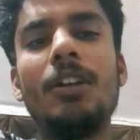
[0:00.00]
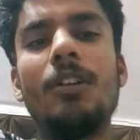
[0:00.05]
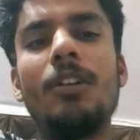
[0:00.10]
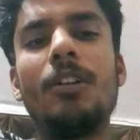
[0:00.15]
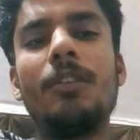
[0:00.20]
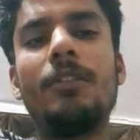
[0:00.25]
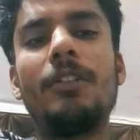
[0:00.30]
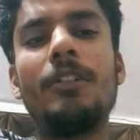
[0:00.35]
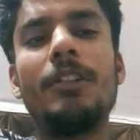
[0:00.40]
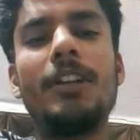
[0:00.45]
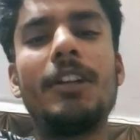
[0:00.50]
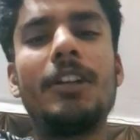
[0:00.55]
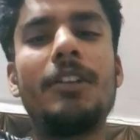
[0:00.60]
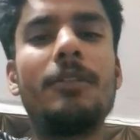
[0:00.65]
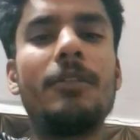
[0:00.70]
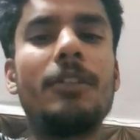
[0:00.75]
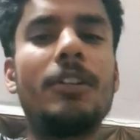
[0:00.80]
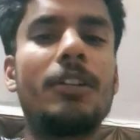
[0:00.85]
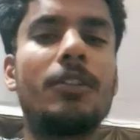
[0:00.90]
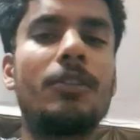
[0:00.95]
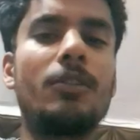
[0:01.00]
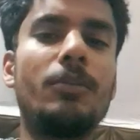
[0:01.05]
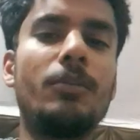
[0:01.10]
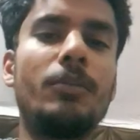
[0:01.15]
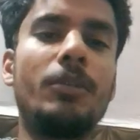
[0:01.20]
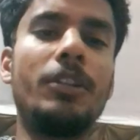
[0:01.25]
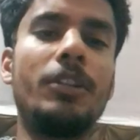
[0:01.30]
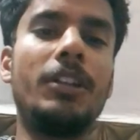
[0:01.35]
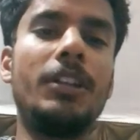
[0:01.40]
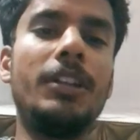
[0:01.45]
of a network to
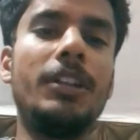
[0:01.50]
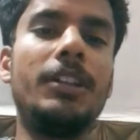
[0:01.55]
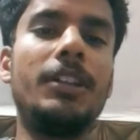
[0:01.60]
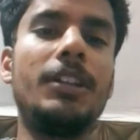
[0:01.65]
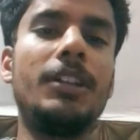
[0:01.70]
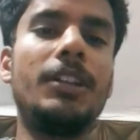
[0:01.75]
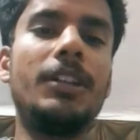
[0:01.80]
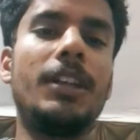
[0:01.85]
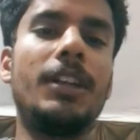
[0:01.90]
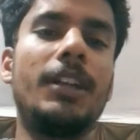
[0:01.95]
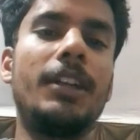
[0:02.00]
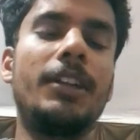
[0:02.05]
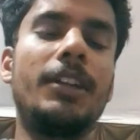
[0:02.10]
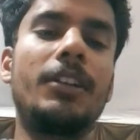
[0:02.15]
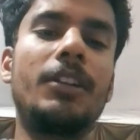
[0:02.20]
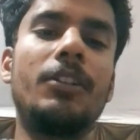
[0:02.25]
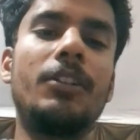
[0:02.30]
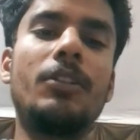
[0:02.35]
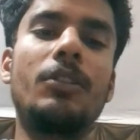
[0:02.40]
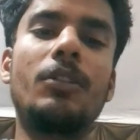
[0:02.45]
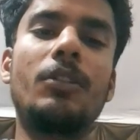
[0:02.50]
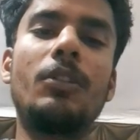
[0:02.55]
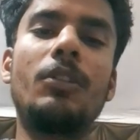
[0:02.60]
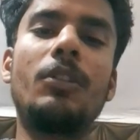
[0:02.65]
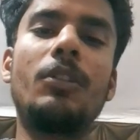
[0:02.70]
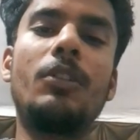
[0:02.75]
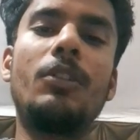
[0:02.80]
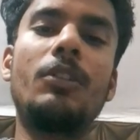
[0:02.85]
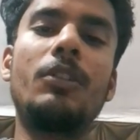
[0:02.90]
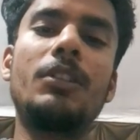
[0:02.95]
monitor and control
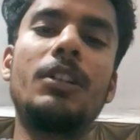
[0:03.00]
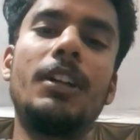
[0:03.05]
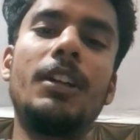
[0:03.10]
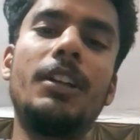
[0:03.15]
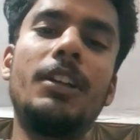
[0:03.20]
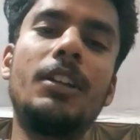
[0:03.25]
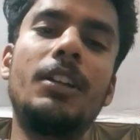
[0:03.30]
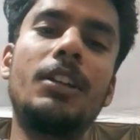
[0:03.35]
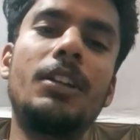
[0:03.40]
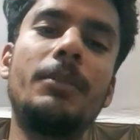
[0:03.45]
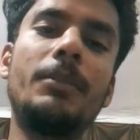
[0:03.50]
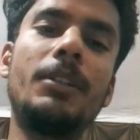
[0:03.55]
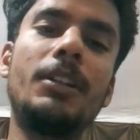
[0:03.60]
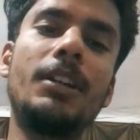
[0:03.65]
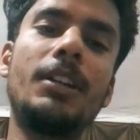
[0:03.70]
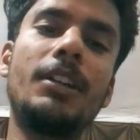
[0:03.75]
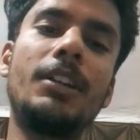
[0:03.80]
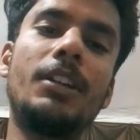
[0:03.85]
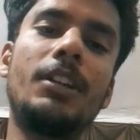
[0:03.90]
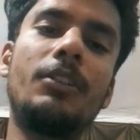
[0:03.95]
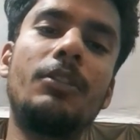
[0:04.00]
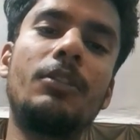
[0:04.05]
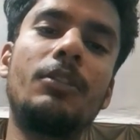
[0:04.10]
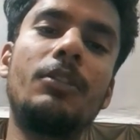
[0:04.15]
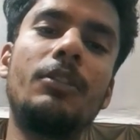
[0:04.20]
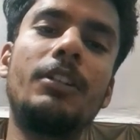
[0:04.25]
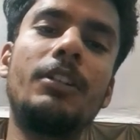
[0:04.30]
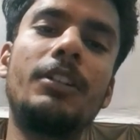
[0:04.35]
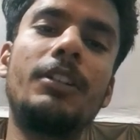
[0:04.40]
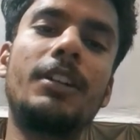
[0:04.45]
all the incoming and
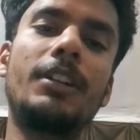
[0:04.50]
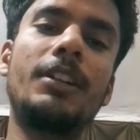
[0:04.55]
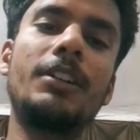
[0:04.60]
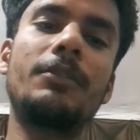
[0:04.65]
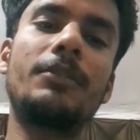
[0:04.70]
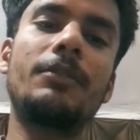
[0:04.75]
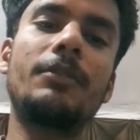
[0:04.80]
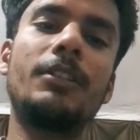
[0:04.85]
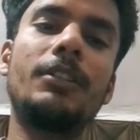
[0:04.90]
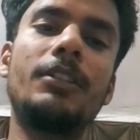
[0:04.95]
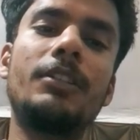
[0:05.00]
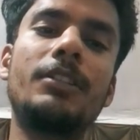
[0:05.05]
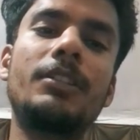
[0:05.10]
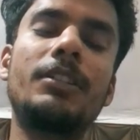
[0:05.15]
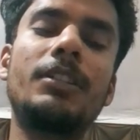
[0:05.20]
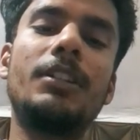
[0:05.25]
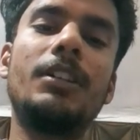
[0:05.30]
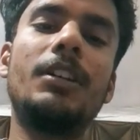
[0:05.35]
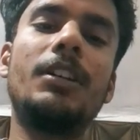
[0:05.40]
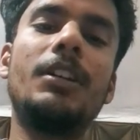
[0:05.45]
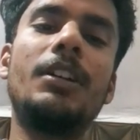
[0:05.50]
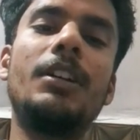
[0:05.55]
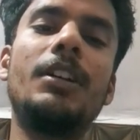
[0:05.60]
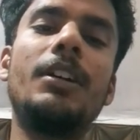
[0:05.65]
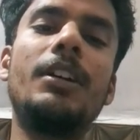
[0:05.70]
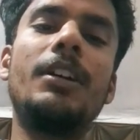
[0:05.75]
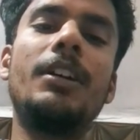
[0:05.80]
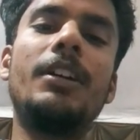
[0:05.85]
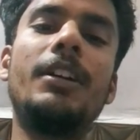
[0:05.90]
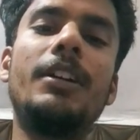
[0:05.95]
outgoing transfers
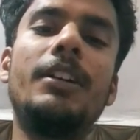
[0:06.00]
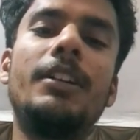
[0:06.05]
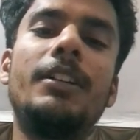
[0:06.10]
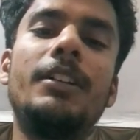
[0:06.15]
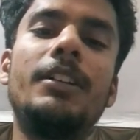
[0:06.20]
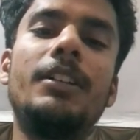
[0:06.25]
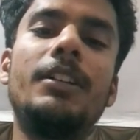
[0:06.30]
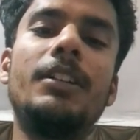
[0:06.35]
and